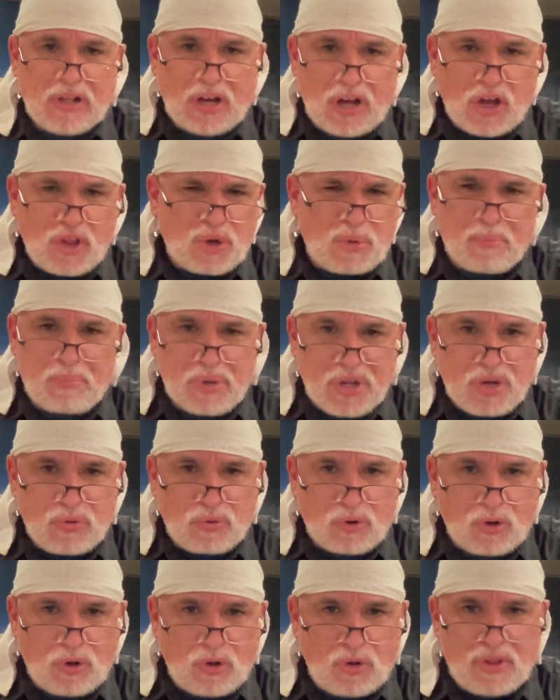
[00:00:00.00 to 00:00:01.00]
other
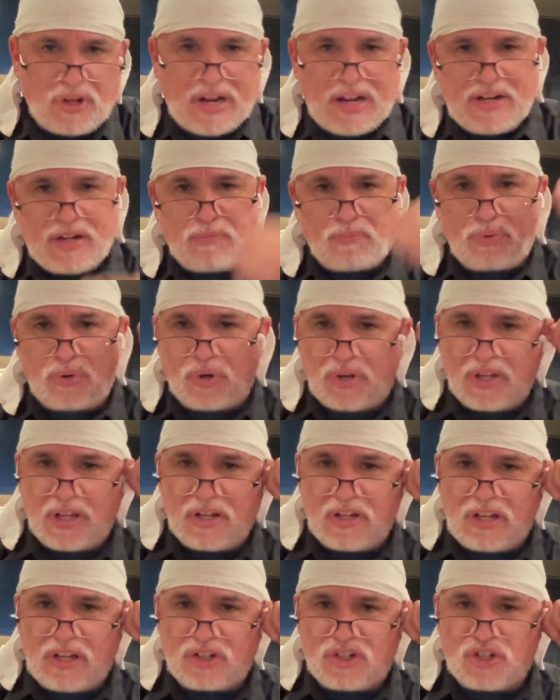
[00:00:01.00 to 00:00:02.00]
B-roll that I didn't put
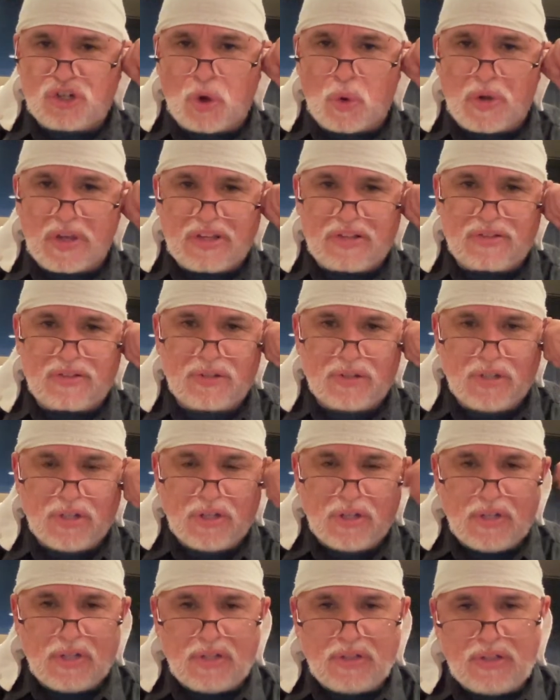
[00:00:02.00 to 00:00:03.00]
in, like showing
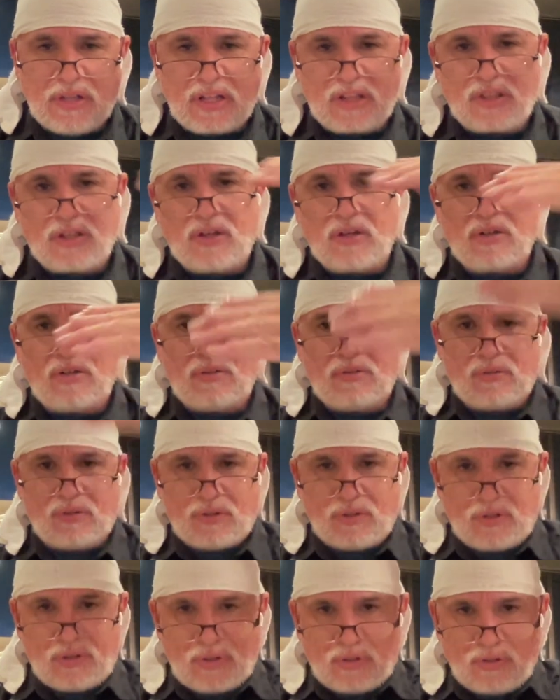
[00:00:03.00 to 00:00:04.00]
like the
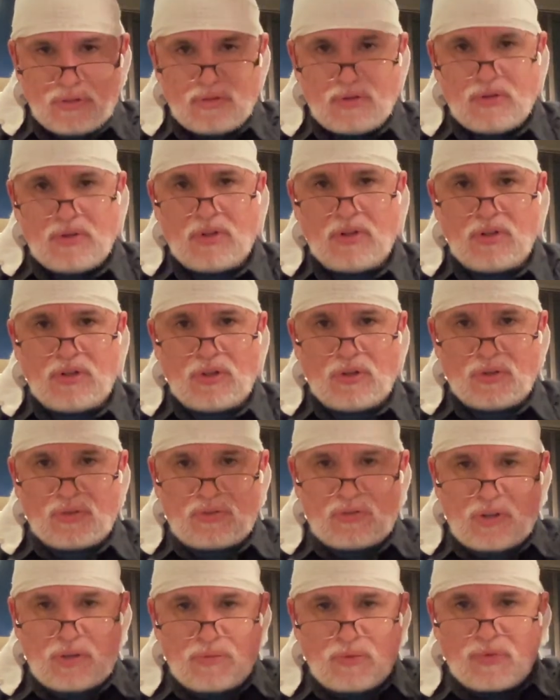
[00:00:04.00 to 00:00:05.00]

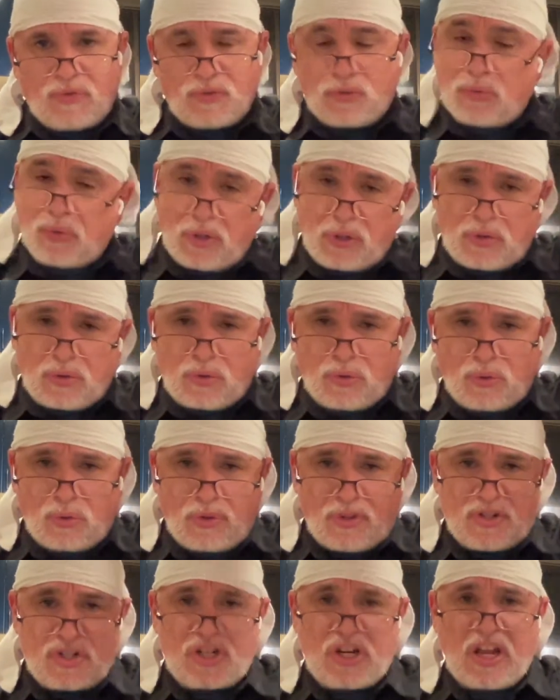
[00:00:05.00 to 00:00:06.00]
sunroof is really cool.
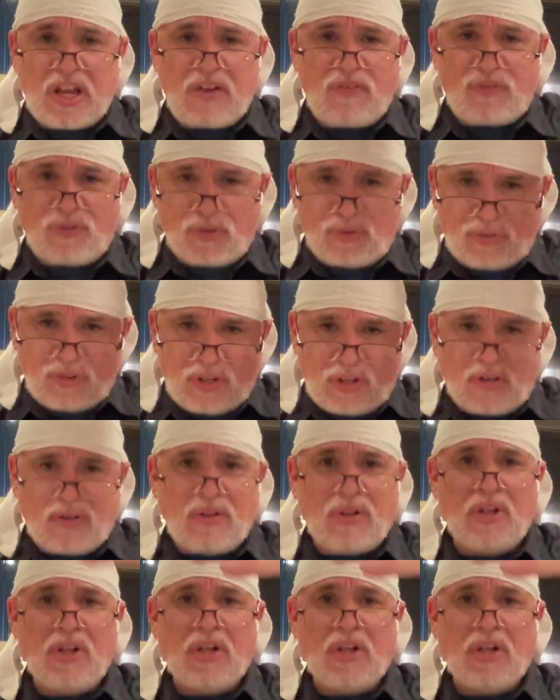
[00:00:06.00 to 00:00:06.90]
The shade first, the